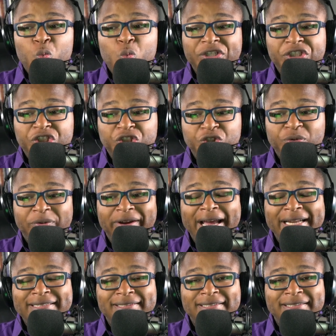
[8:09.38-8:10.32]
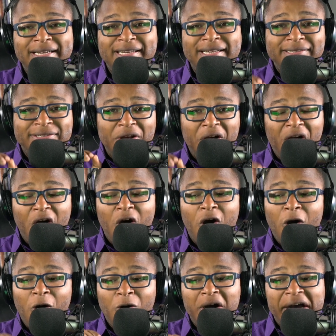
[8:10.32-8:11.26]
which transcends
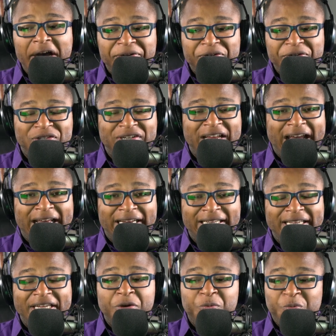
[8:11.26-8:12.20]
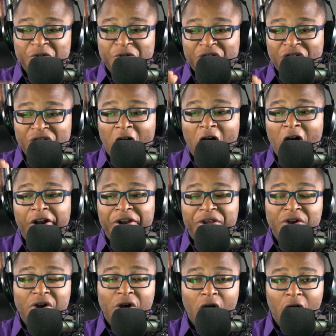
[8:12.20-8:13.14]
all understanding, it will guard
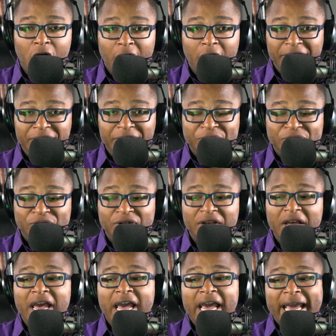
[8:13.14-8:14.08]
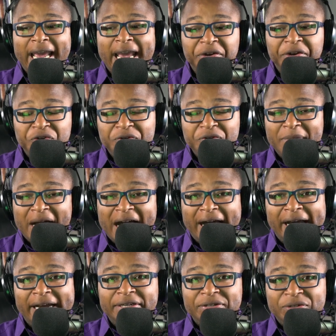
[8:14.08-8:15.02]
your hearts and your
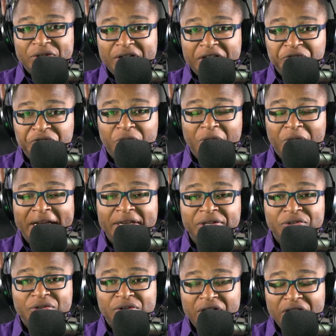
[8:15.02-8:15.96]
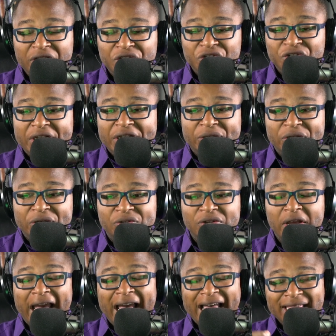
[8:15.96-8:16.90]
minds in Christ
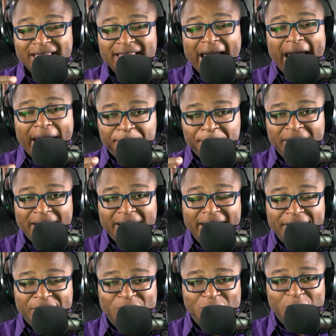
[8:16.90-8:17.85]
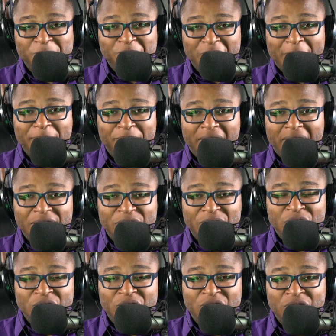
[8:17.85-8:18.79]
Jesus." That peace, my
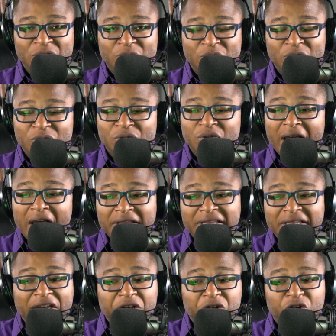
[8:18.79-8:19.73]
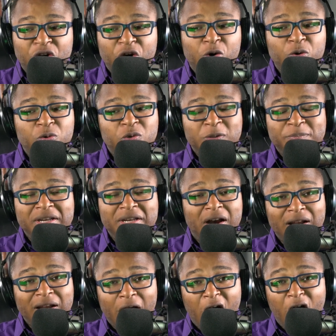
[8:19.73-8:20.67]
brothers and sisters, that goes
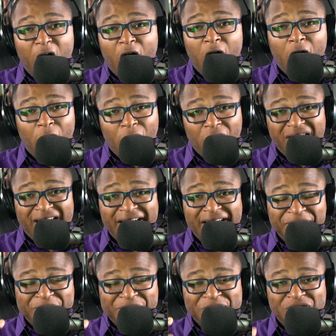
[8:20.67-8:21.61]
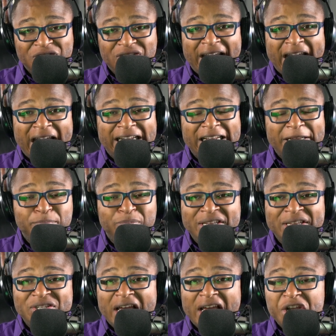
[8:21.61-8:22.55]
beyond all understanding
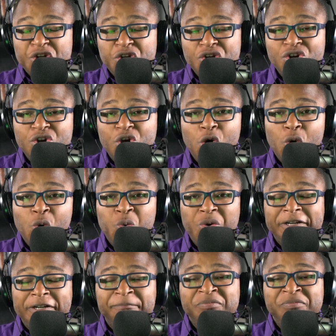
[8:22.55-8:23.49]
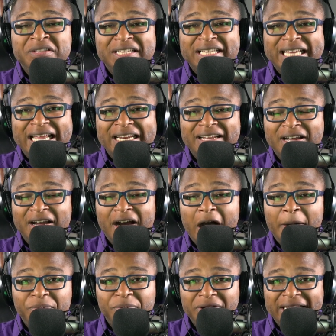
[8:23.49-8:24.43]
means that no one can
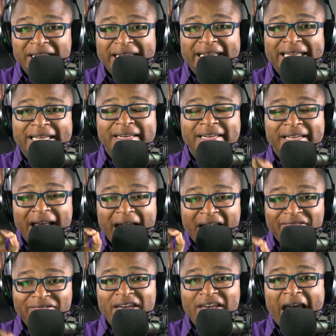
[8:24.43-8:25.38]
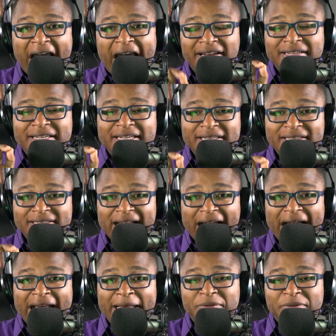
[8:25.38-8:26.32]
comprehend that
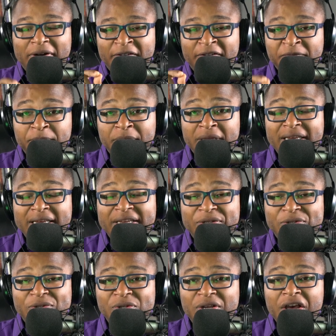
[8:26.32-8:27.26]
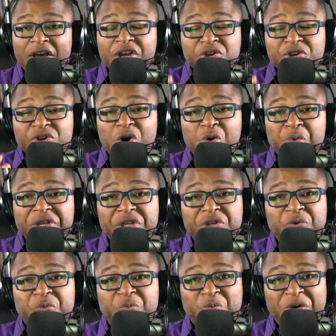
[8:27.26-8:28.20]
type of peace. You know, when
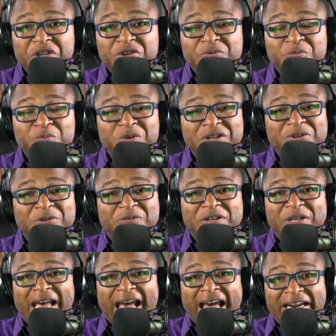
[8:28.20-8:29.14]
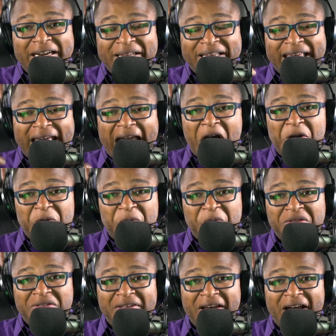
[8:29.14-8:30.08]
you've had an encounter
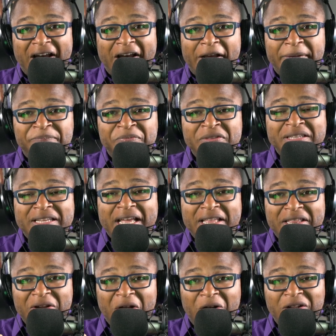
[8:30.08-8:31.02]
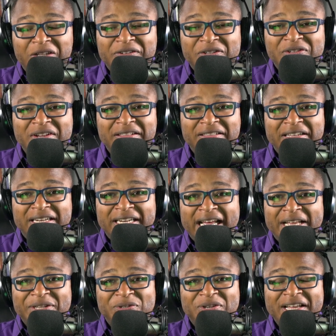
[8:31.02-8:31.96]
with God, and then all of a sudden the
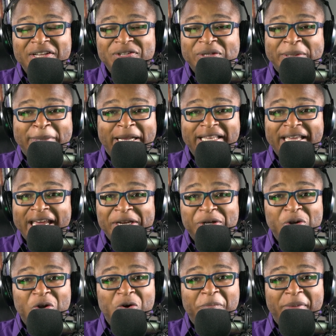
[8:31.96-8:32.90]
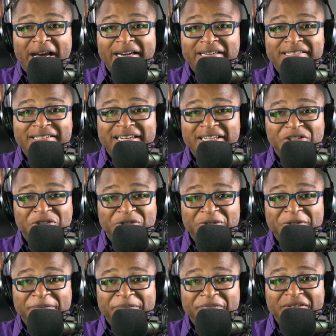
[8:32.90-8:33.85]
next day it seemed like can't nobody touch
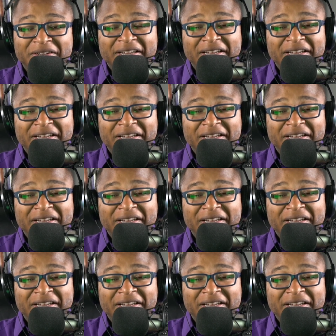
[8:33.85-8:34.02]
you.